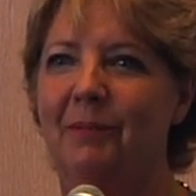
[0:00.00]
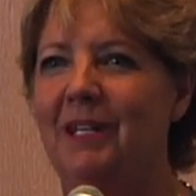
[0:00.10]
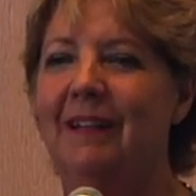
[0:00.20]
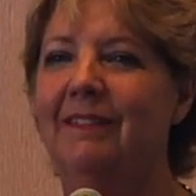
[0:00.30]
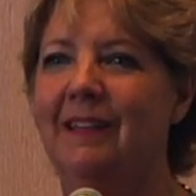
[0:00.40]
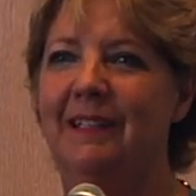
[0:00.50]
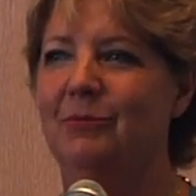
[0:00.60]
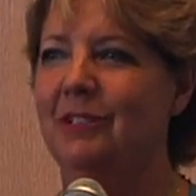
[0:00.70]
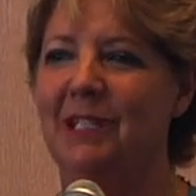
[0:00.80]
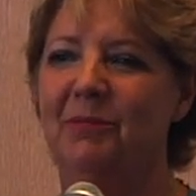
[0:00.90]
I mean,
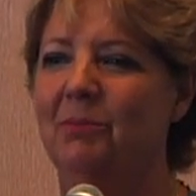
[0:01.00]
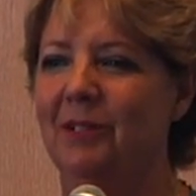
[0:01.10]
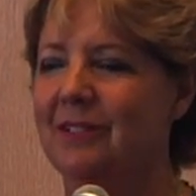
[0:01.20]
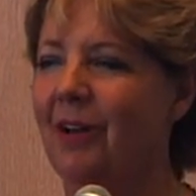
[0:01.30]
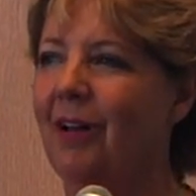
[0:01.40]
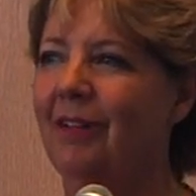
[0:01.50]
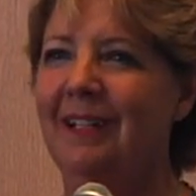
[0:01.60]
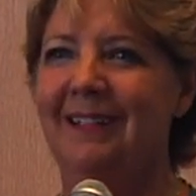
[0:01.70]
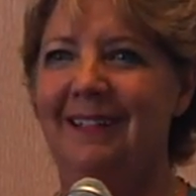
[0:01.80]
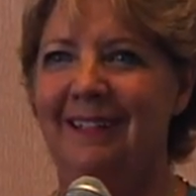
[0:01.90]
everything's redeemable. It's all
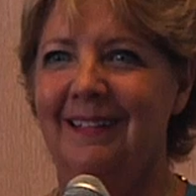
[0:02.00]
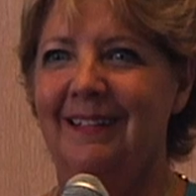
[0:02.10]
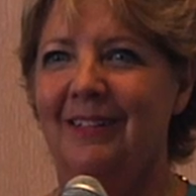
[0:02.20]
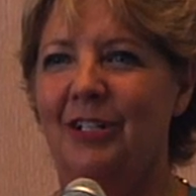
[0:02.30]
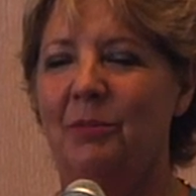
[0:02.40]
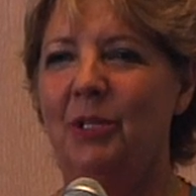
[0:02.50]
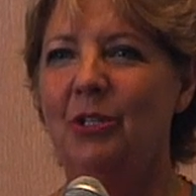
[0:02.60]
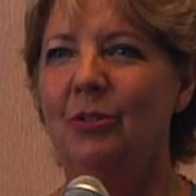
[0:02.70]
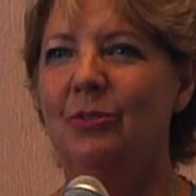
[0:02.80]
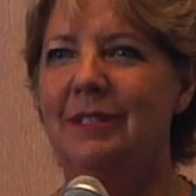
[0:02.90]
going to
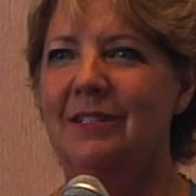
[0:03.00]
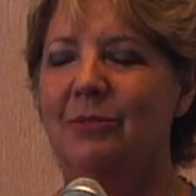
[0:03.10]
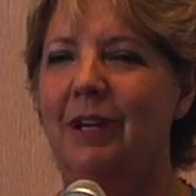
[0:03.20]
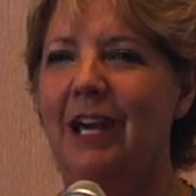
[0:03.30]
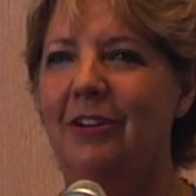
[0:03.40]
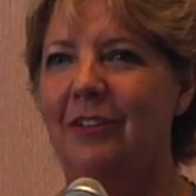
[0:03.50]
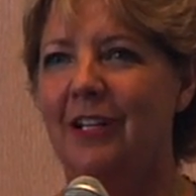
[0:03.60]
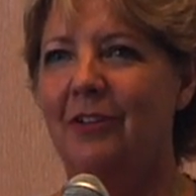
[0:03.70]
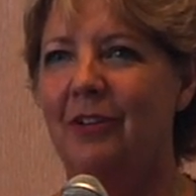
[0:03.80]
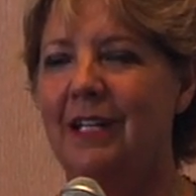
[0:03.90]
be used as a writer in
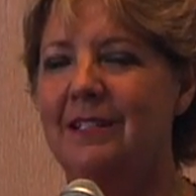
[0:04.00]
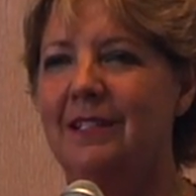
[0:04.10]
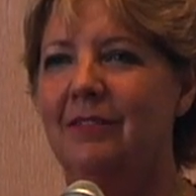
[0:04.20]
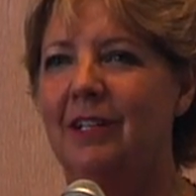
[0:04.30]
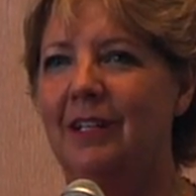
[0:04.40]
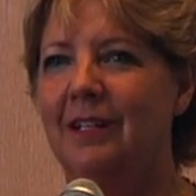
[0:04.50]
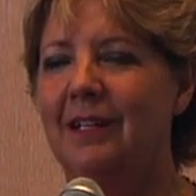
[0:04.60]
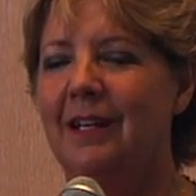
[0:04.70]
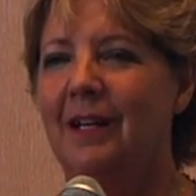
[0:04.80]
the creativity.